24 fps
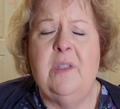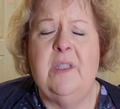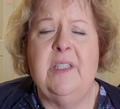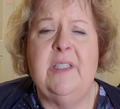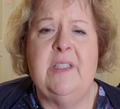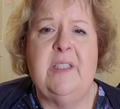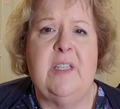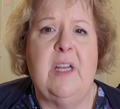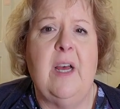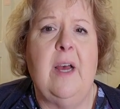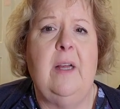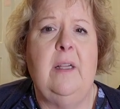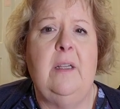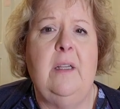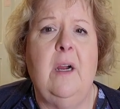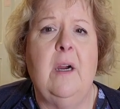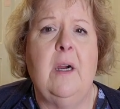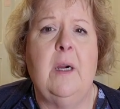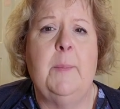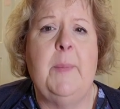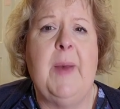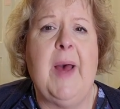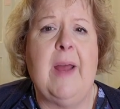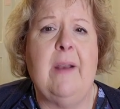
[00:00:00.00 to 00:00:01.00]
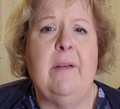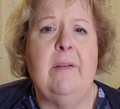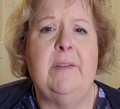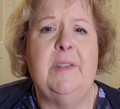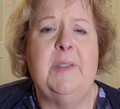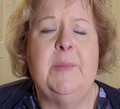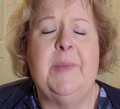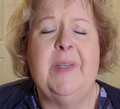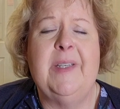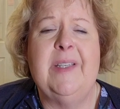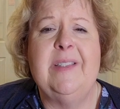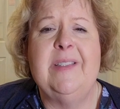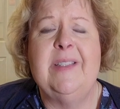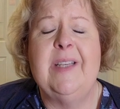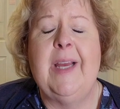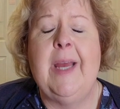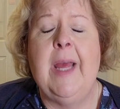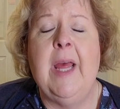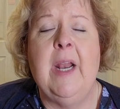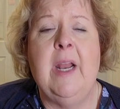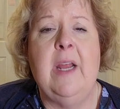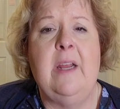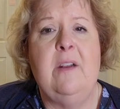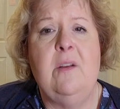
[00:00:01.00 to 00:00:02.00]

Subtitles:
the style arc patterns because again,